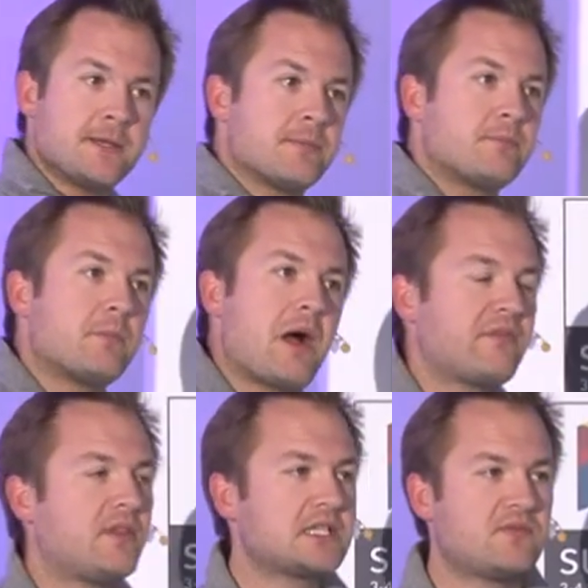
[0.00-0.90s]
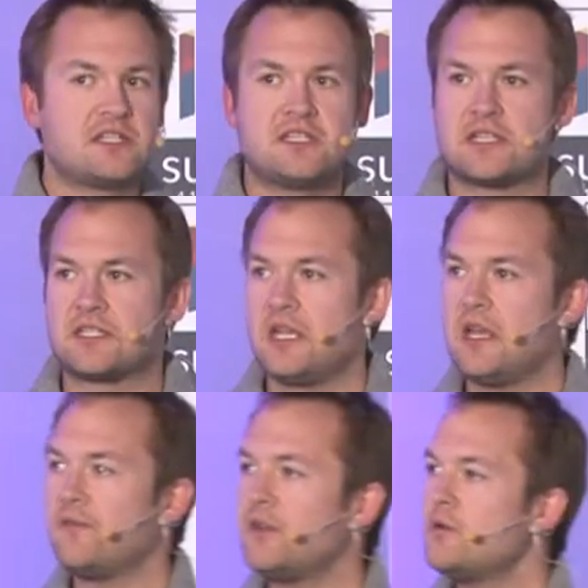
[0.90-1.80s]
But my philosophy is this
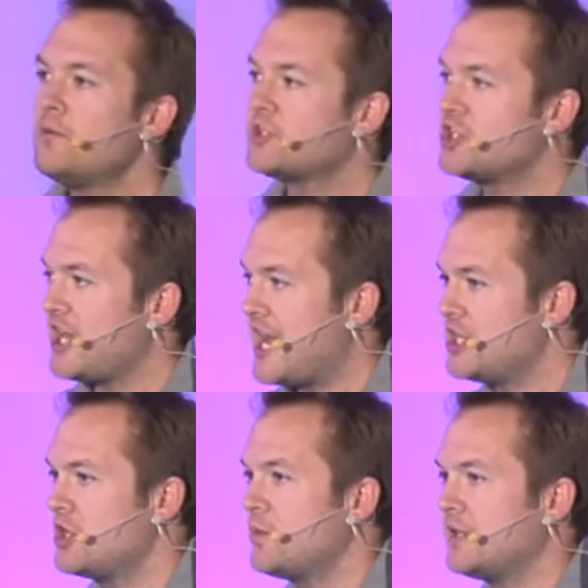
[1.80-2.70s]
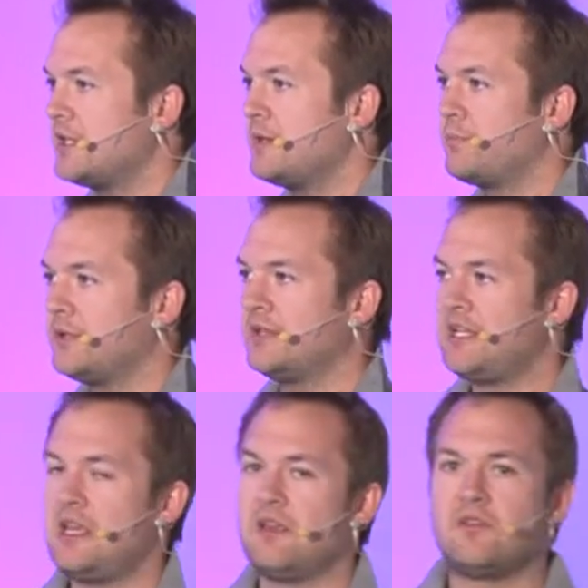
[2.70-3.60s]
if you genuinely
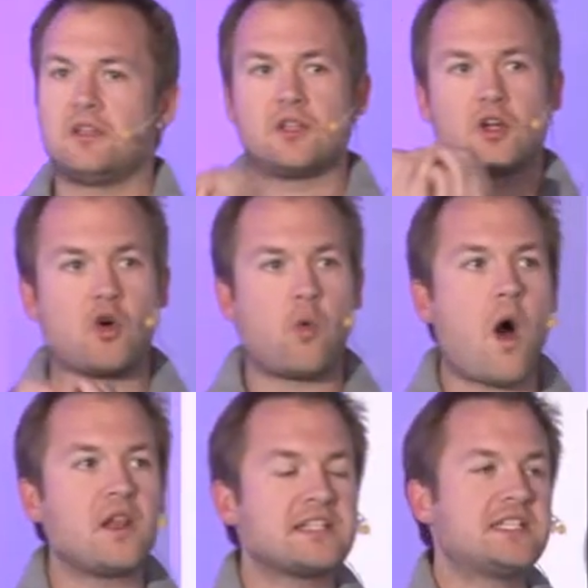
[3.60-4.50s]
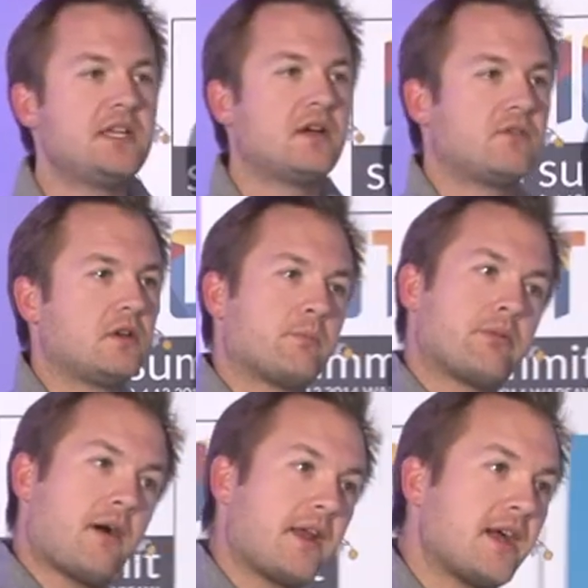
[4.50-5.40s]
believe in the quality of your
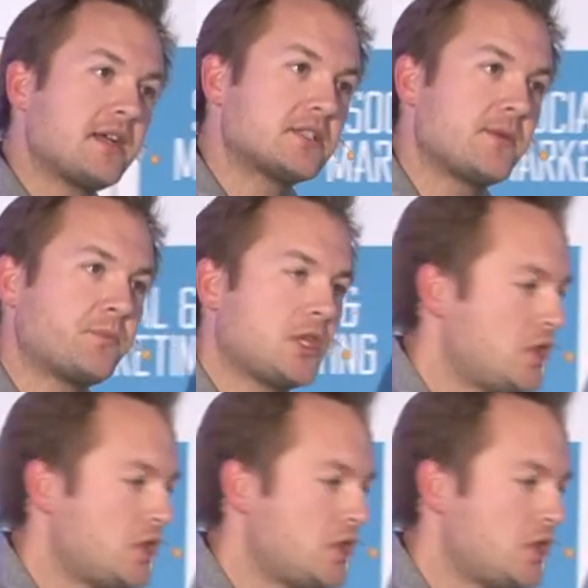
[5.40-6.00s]
product, you